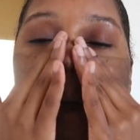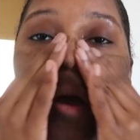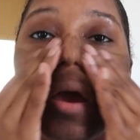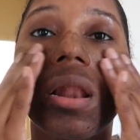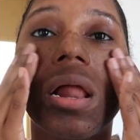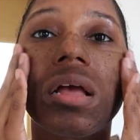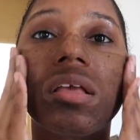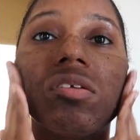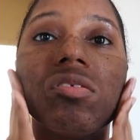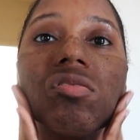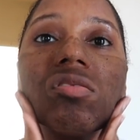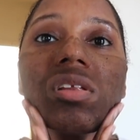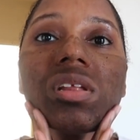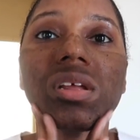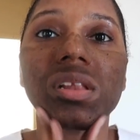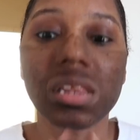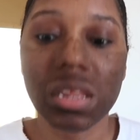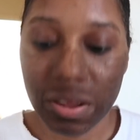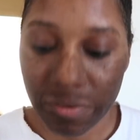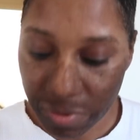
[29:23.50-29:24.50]
And I
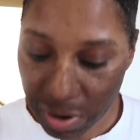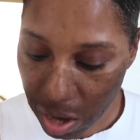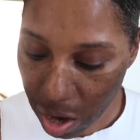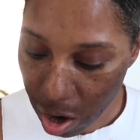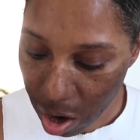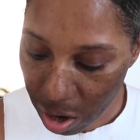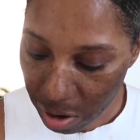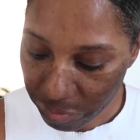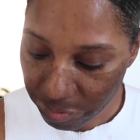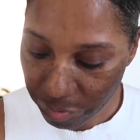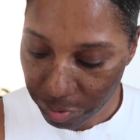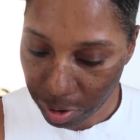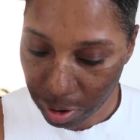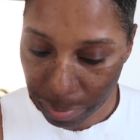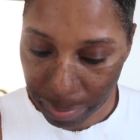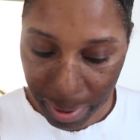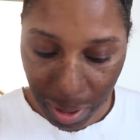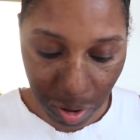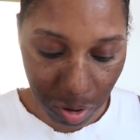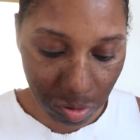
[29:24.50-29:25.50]
usually leave it on for
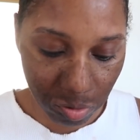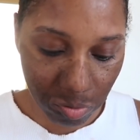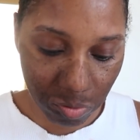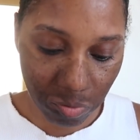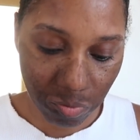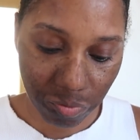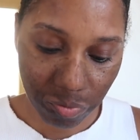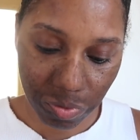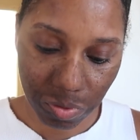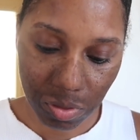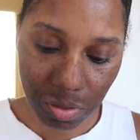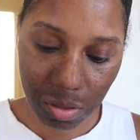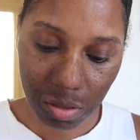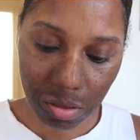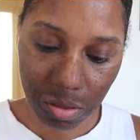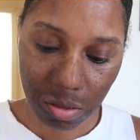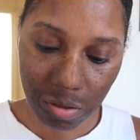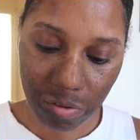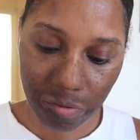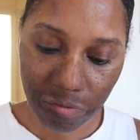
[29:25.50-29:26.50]
about
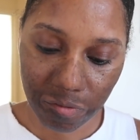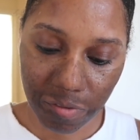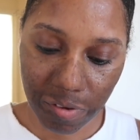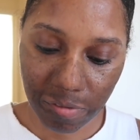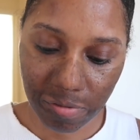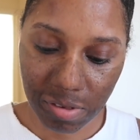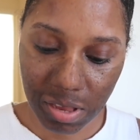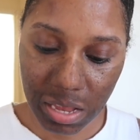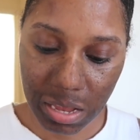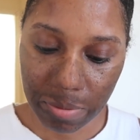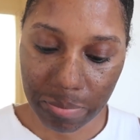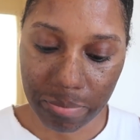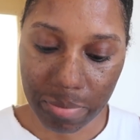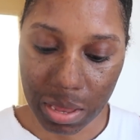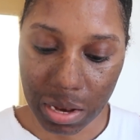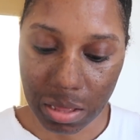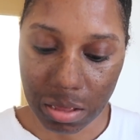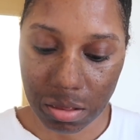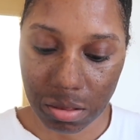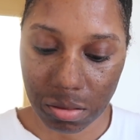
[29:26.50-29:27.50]
15
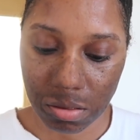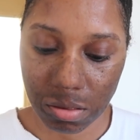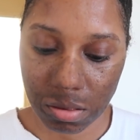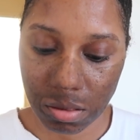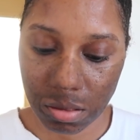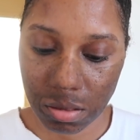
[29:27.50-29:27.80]
minutes.